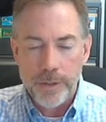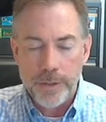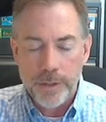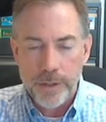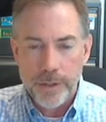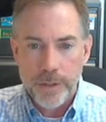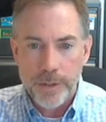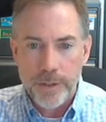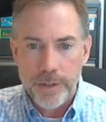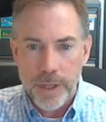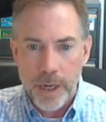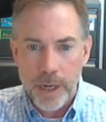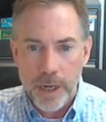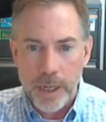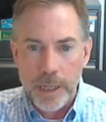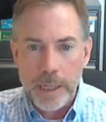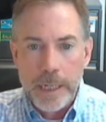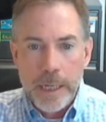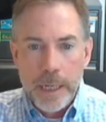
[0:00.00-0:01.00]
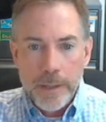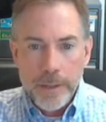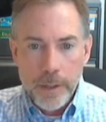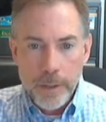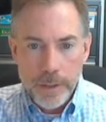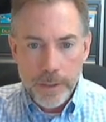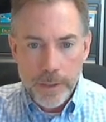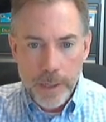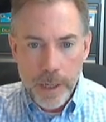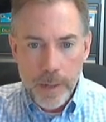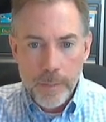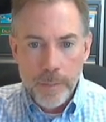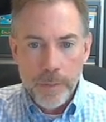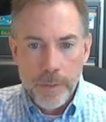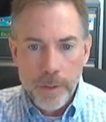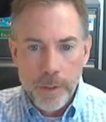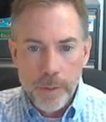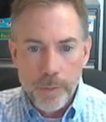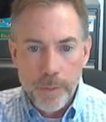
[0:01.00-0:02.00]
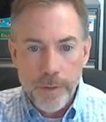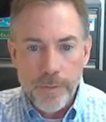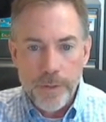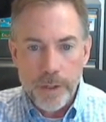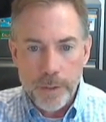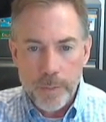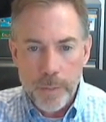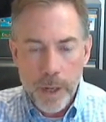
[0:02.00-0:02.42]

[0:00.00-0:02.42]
So this is a study that we've just